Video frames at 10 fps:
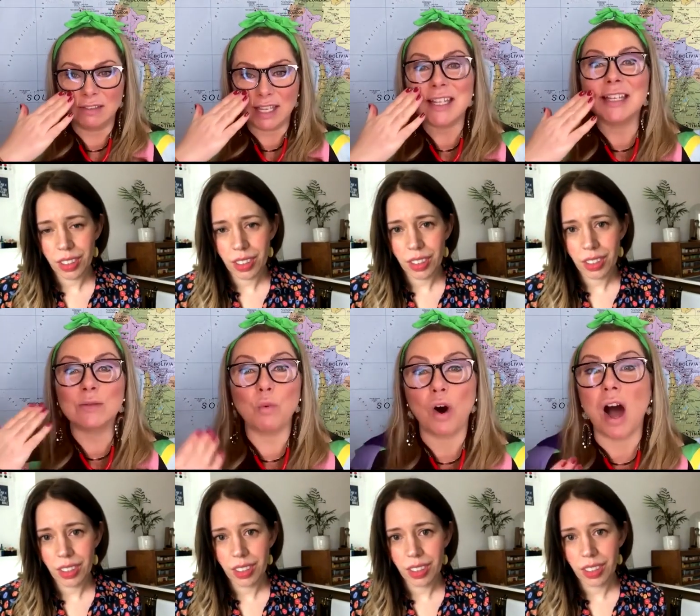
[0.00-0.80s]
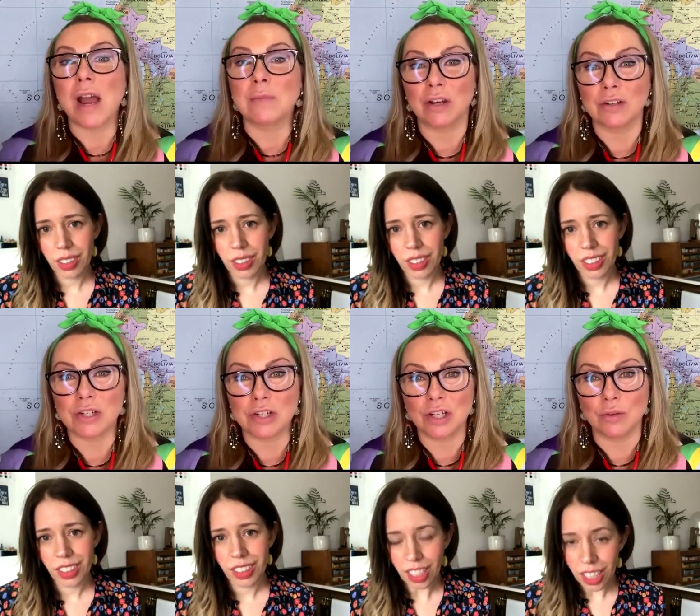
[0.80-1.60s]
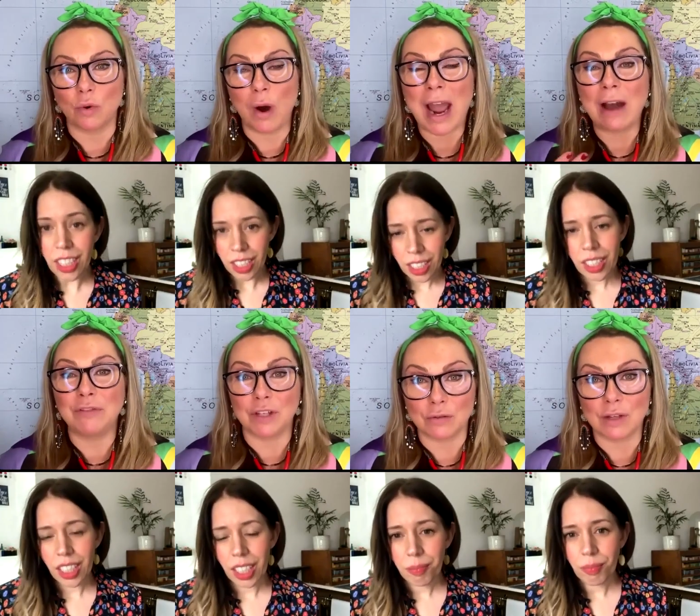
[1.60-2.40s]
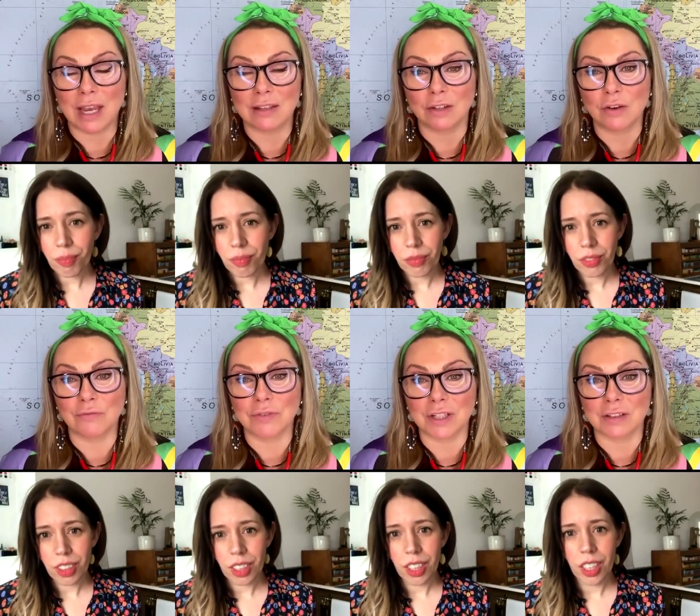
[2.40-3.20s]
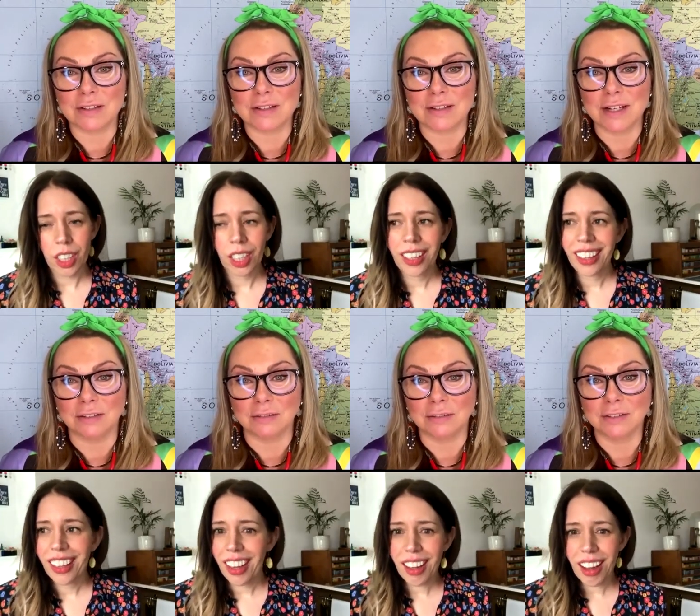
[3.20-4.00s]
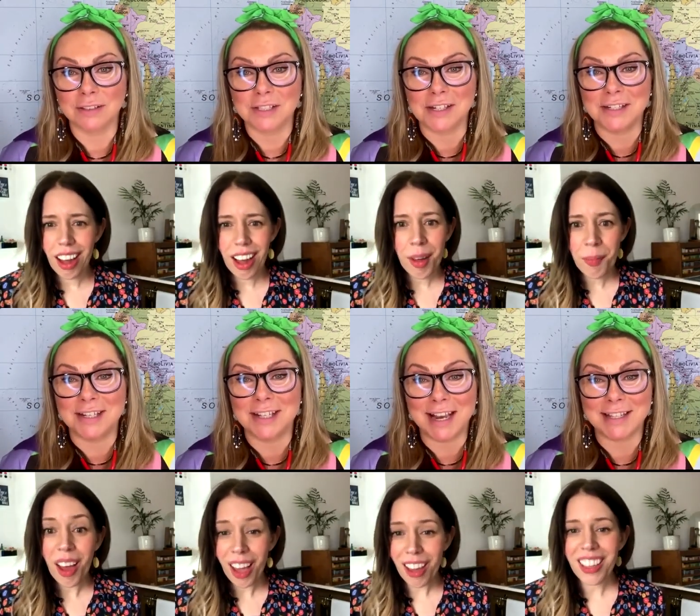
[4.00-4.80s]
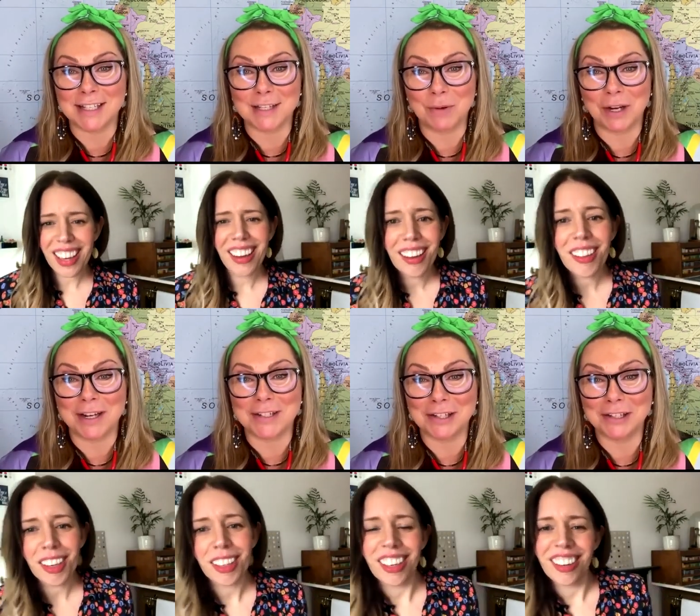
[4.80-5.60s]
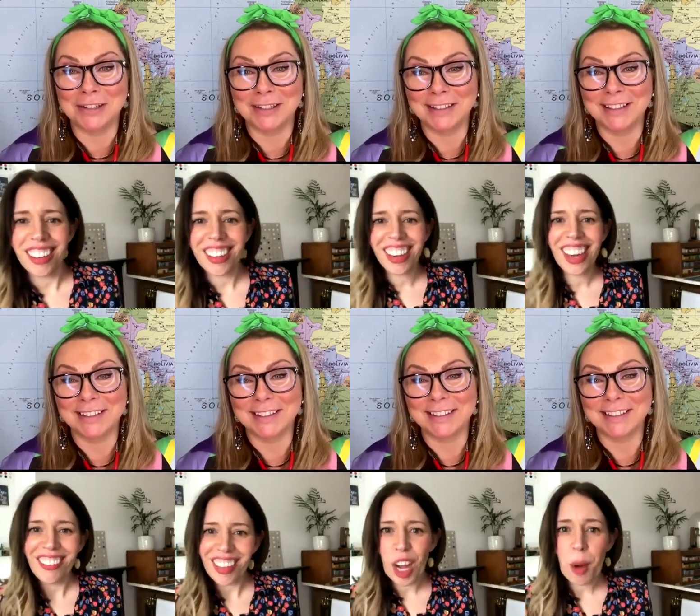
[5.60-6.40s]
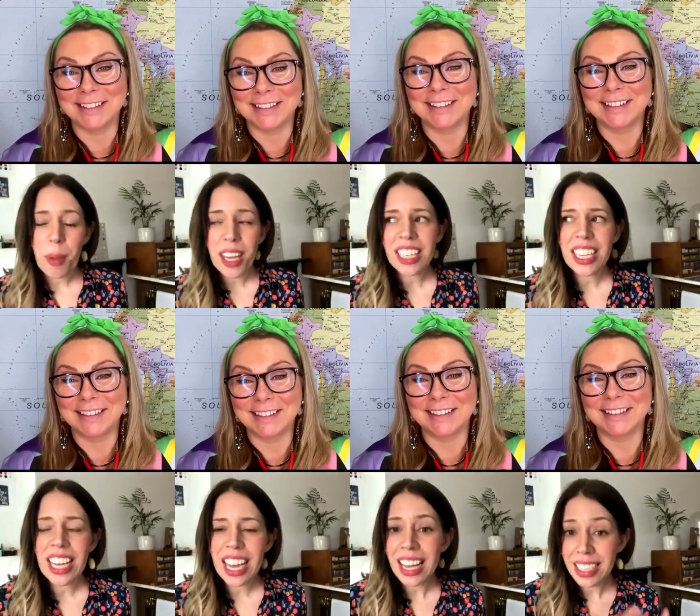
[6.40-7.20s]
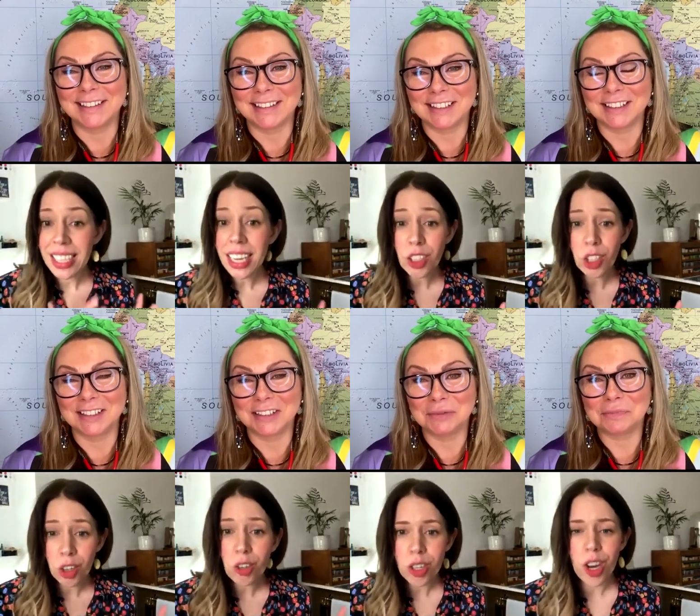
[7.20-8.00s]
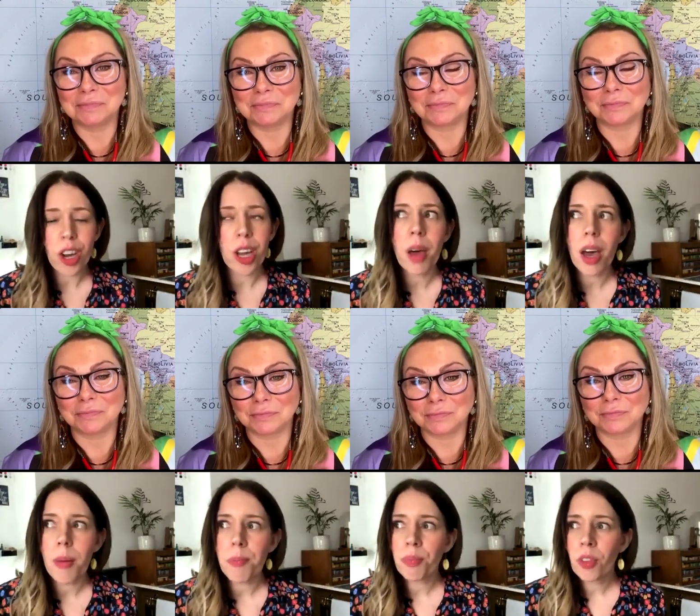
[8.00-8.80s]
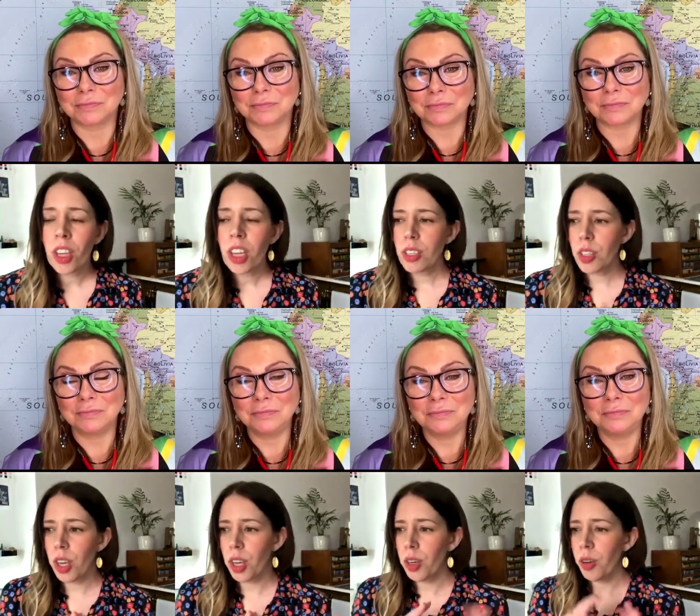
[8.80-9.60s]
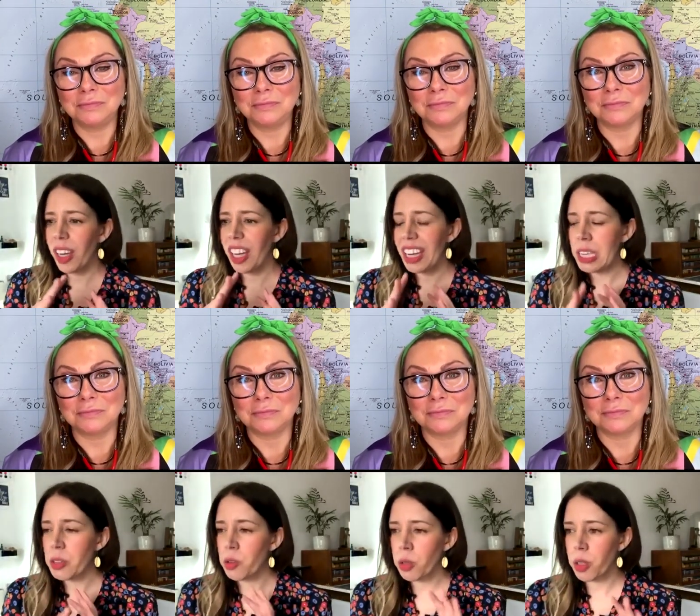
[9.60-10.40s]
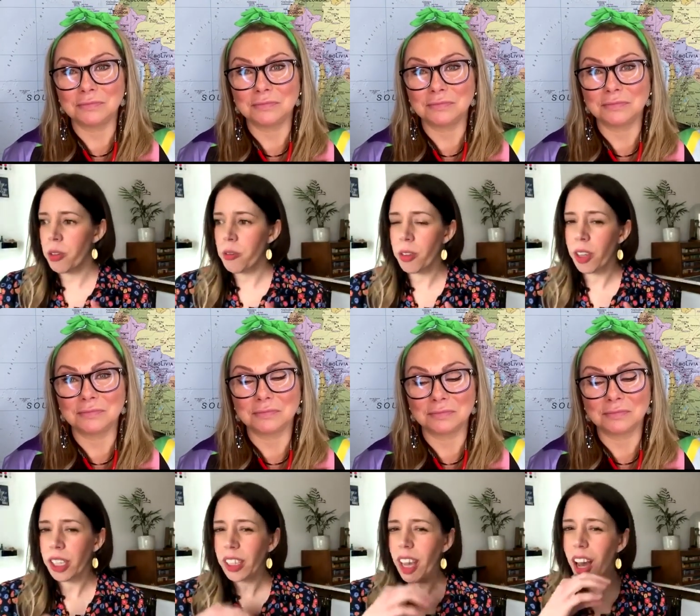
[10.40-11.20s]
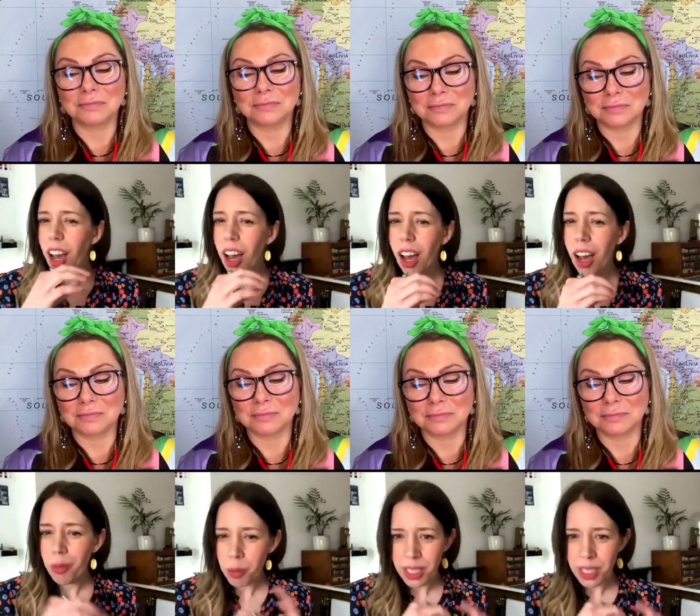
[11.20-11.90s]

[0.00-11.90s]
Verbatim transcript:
Speaker 1: this is what i'm going to do or have you yeah. gained the confidence still to, um, to say I, this yeah, is what I, I do. Yeah, I think
Speaker 2: I have now, but it, it has taken a long time. Um, so it's sort of like I